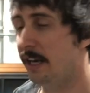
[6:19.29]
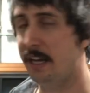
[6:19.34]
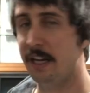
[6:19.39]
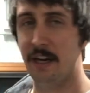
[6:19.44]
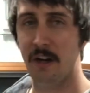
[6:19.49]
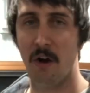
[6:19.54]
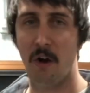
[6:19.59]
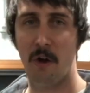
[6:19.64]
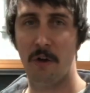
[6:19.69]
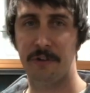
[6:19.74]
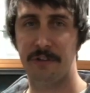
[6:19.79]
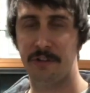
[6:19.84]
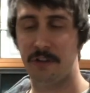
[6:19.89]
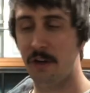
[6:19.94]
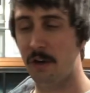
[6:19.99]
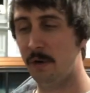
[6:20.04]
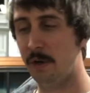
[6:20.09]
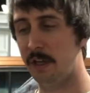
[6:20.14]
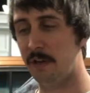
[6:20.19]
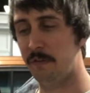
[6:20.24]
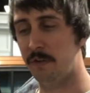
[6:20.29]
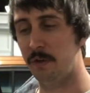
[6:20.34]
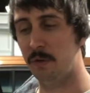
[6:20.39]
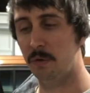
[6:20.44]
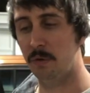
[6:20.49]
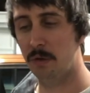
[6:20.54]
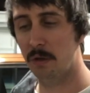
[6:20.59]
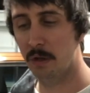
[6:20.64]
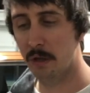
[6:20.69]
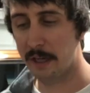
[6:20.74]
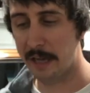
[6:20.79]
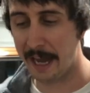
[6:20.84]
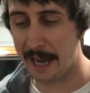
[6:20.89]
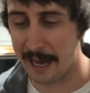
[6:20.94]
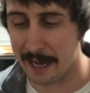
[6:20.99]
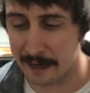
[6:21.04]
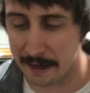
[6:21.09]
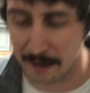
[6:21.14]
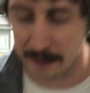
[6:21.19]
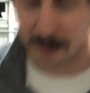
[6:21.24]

And also, if you look at